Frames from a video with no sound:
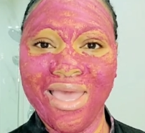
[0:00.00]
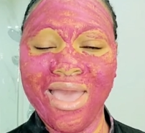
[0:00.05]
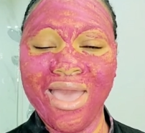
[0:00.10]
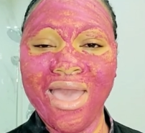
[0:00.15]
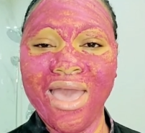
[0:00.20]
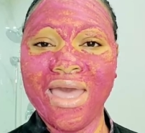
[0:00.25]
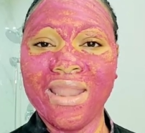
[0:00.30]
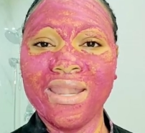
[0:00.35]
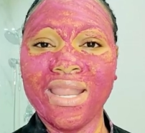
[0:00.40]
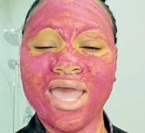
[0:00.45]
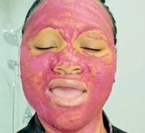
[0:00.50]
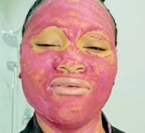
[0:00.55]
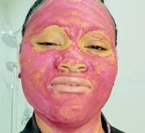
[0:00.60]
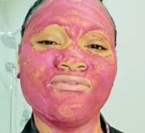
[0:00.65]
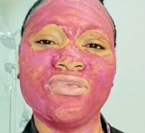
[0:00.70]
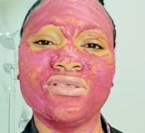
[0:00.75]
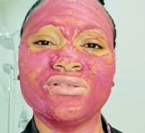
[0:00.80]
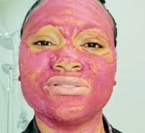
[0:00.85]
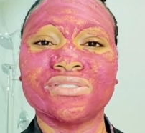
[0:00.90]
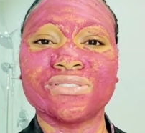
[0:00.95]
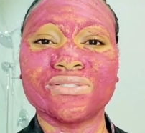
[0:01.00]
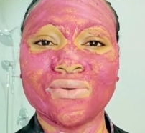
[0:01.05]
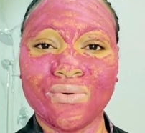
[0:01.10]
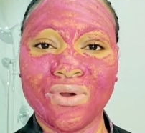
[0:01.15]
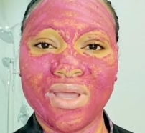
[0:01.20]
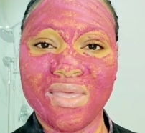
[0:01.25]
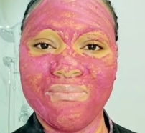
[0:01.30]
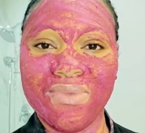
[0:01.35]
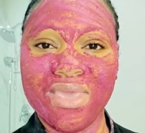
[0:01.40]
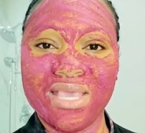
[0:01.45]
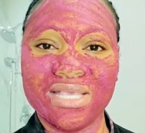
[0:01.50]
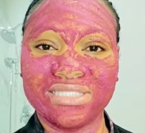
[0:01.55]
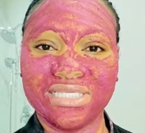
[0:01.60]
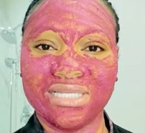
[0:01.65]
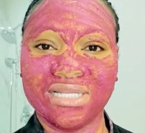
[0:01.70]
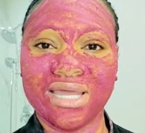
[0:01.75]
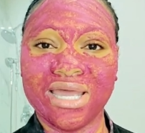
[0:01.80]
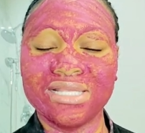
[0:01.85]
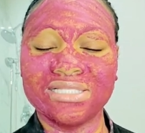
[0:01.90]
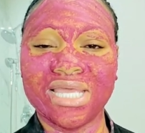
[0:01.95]
And I feel so amazing,
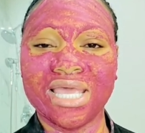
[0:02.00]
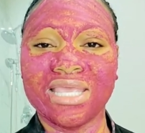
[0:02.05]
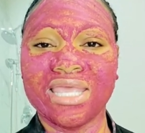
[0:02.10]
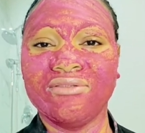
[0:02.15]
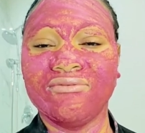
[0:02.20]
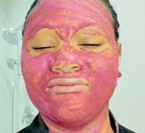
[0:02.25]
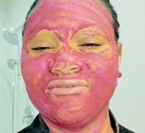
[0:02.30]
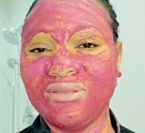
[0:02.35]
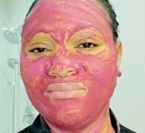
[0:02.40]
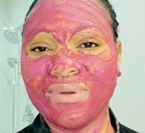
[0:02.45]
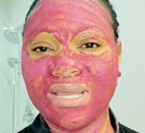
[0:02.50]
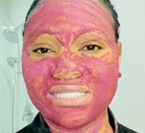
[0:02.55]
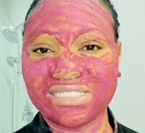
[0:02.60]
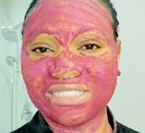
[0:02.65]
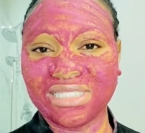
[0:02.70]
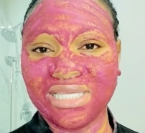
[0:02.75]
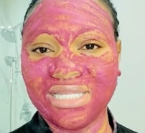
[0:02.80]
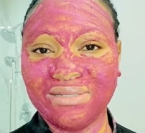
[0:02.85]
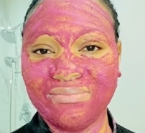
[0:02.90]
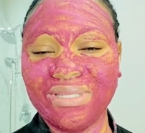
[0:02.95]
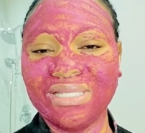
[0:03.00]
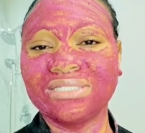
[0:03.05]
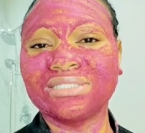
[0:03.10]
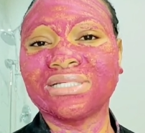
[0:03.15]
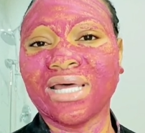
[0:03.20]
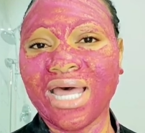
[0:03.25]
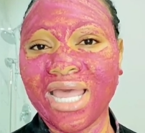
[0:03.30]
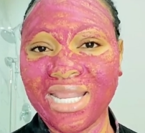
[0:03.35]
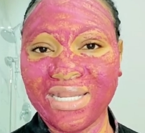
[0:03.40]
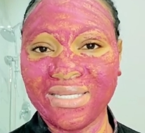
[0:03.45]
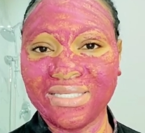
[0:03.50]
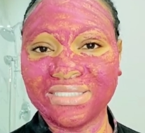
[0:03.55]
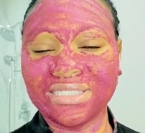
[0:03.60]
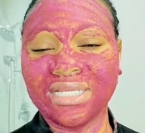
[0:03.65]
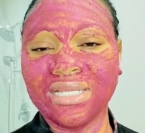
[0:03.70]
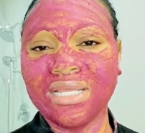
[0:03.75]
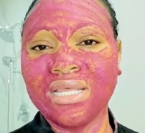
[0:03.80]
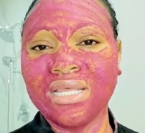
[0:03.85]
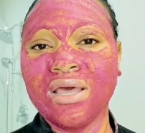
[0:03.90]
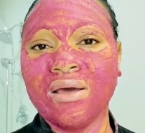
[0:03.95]
guys. I can feel my skin being tightened
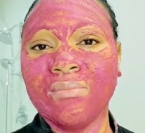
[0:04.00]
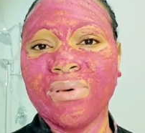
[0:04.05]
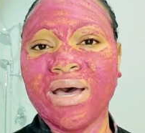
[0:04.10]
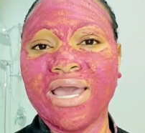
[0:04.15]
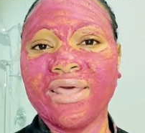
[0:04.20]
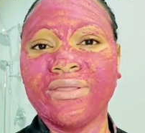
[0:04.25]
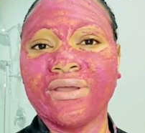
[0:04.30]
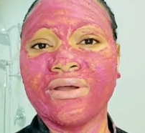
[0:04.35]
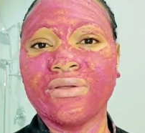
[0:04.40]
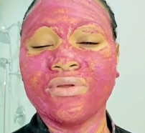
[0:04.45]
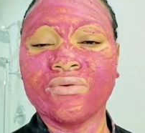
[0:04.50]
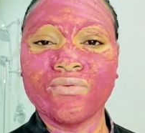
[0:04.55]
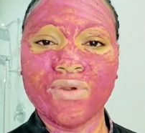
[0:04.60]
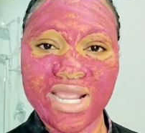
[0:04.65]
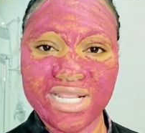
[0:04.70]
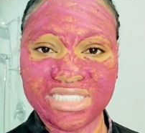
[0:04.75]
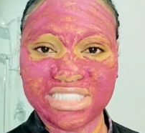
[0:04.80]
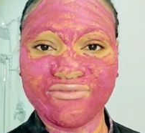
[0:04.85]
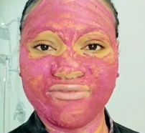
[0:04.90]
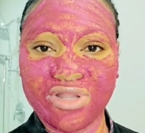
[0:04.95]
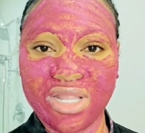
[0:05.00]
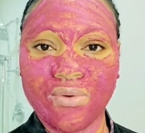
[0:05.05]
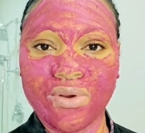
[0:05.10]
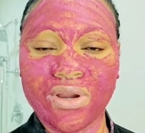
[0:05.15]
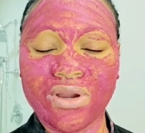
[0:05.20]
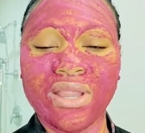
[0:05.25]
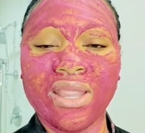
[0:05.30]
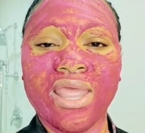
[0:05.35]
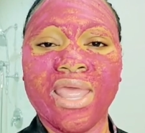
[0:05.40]
by the, the rice flour.